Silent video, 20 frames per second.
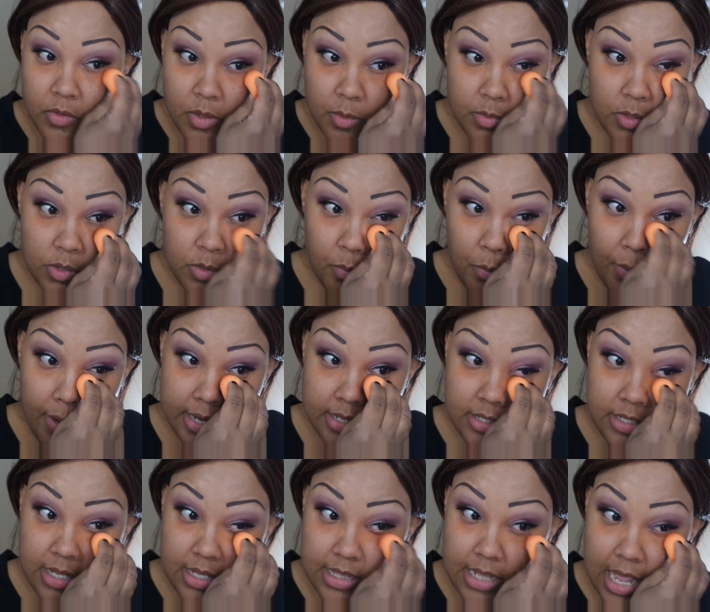So I'm just
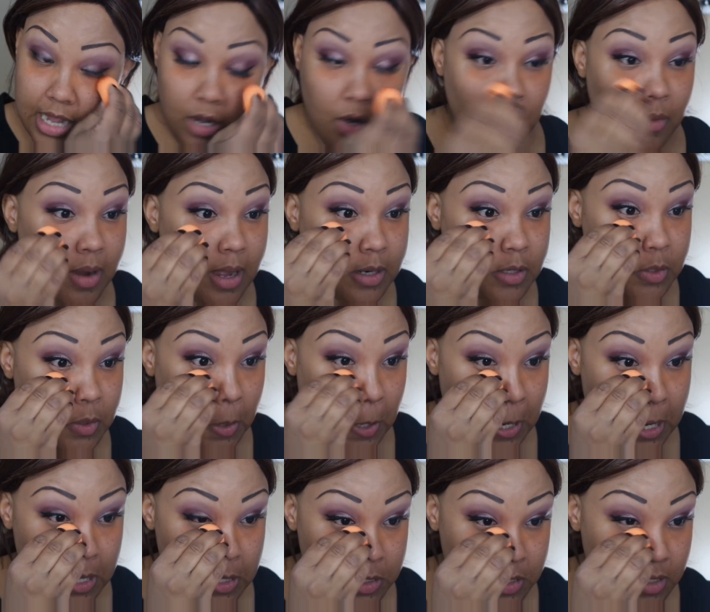pressing that
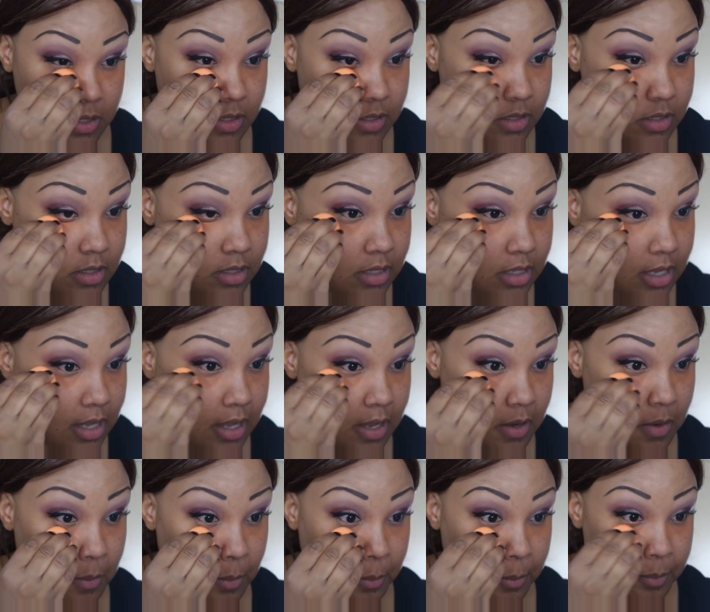corrector into the
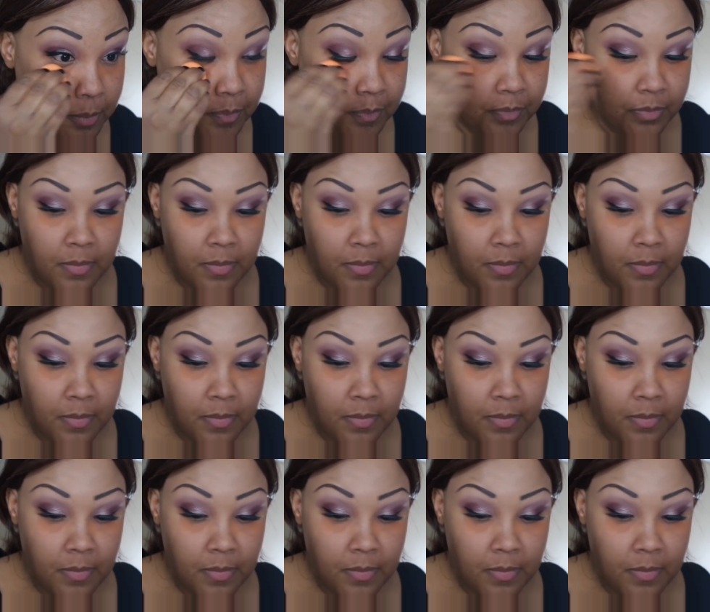skin.